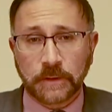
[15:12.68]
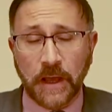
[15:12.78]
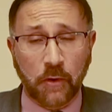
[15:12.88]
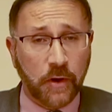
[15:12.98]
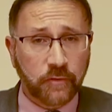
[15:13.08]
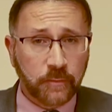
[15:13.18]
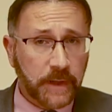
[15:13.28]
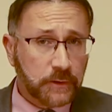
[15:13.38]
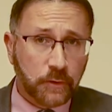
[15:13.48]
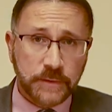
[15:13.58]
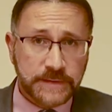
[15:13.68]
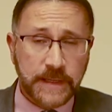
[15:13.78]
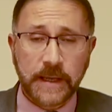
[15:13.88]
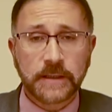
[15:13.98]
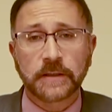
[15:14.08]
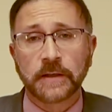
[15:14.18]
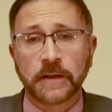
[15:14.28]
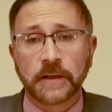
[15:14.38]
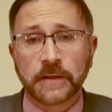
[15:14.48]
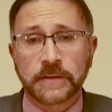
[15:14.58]
However, make no mistake,
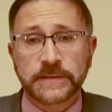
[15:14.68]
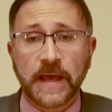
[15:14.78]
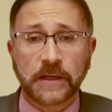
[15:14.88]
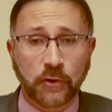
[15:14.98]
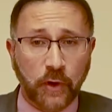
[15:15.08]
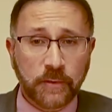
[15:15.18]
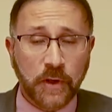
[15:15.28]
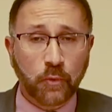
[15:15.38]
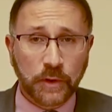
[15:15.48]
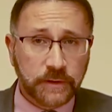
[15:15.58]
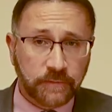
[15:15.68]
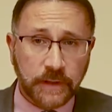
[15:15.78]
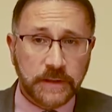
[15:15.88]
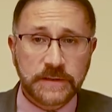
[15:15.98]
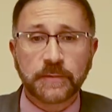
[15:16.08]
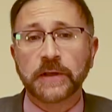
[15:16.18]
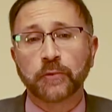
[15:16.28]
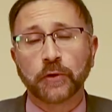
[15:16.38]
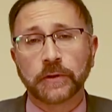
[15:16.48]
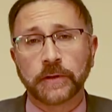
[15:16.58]
Saudi Arabia will defend its
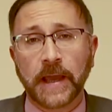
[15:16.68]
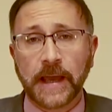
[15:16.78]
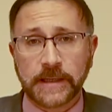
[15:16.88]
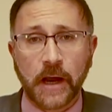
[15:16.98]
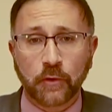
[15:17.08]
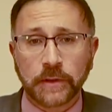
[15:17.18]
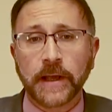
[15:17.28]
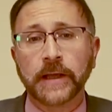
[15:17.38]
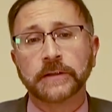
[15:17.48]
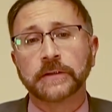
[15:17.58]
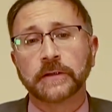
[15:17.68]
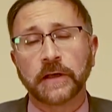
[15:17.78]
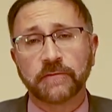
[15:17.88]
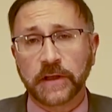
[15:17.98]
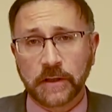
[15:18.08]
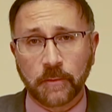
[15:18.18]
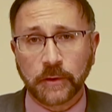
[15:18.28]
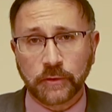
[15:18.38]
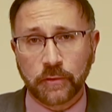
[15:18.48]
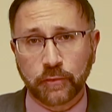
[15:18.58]
people and our land if they come
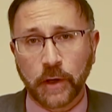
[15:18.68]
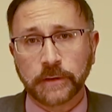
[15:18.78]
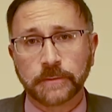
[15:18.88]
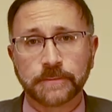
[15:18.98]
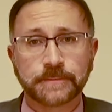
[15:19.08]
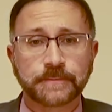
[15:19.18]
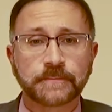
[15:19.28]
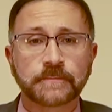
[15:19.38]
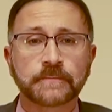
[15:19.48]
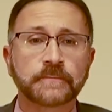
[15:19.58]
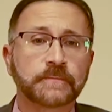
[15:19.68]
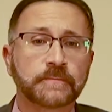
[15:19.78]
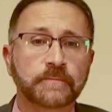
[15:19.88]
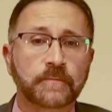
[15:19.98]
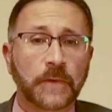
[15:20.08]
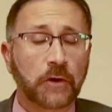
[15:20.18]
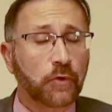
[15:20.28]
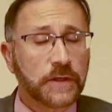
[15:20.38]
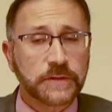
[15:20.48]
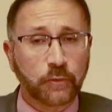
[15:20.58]
under threat.
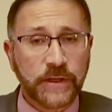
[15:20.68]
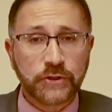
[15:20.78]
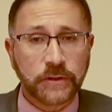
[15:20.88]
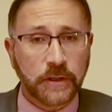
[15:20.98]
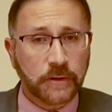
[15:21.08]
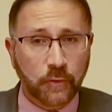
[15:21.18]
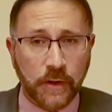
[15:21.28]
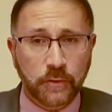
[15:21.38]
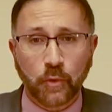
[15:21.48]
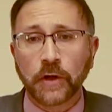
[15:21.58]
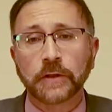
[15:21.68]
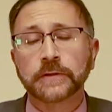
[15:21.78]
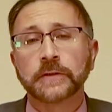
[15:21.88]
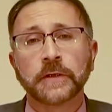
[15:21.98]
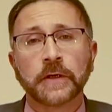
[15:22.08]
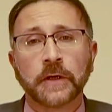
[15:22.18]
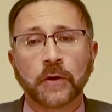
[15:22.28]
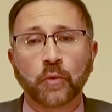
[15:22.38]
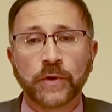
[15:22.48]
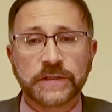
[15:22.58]
Across the region and around the world,
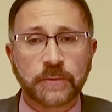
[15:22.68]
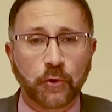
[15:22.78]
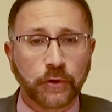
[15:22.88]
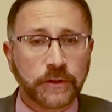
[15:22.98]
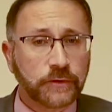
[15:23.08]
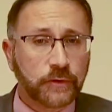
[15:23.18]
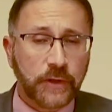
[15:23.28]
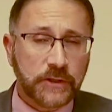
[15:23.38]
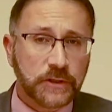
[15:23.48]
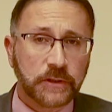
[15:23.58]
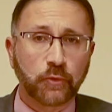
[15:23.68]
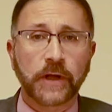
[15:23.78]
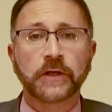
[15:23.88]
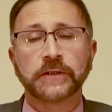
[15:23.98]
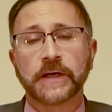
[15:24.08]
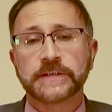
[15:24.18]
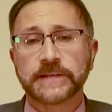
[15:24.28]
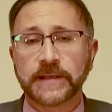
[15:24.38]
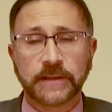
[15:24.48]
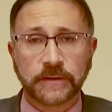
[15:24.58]
we support internationally recognized
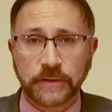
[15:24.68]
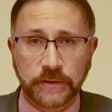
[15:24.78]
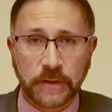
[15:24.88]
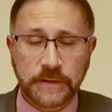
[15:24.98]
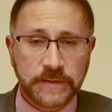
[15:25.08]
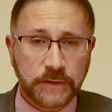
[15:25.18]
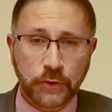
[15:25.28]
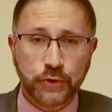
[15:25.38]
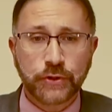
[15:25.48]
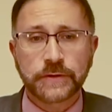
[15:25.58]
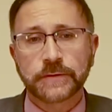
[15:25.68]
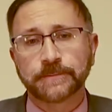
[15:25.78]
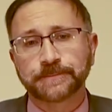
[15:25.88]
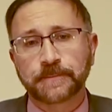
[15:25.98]
state institutions.